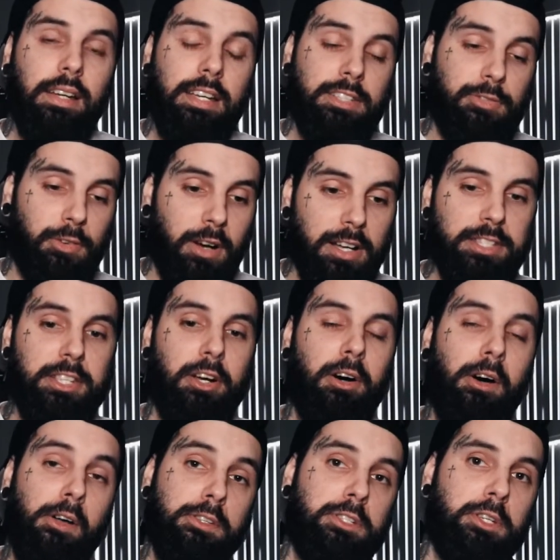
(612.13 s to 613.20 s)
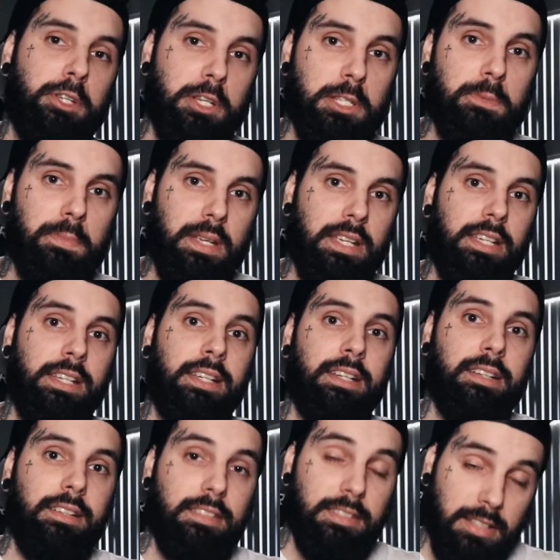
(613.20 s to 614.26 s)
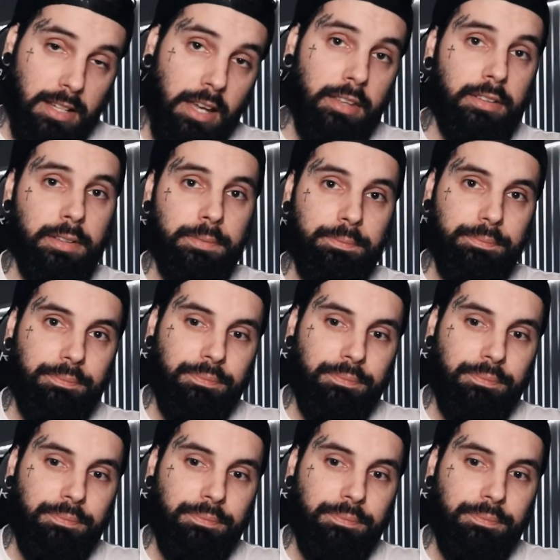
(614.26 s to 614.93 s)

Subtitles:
is for us all to just be together.